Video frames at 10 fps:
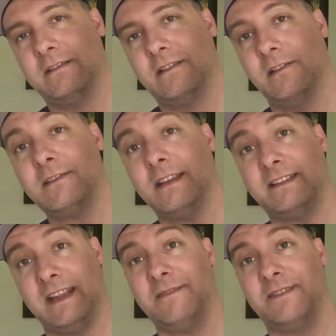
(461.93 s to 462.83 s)
Looks like
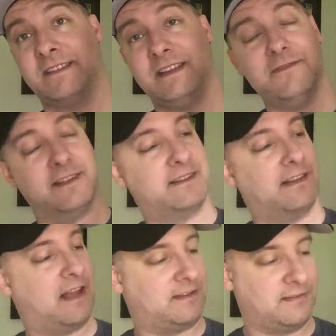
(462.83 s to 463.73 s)
Dave Stevens a
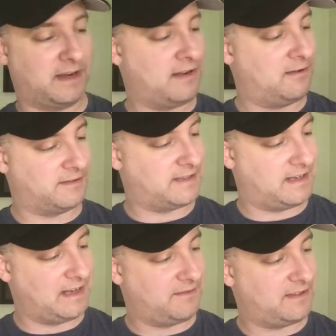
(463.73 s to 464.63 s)
lot too, but I know it's
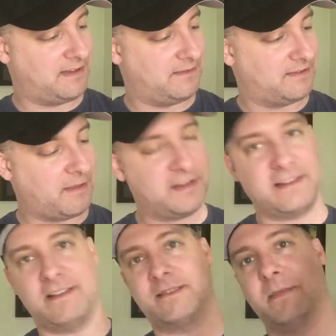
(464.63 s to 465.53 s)
not Dave Stevens. I'm going to
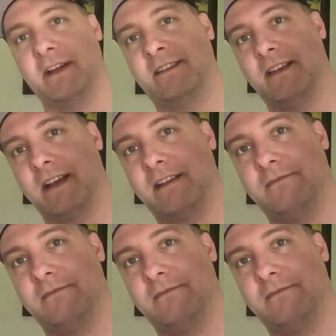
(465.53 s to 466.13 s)
say that's Mike Zeck.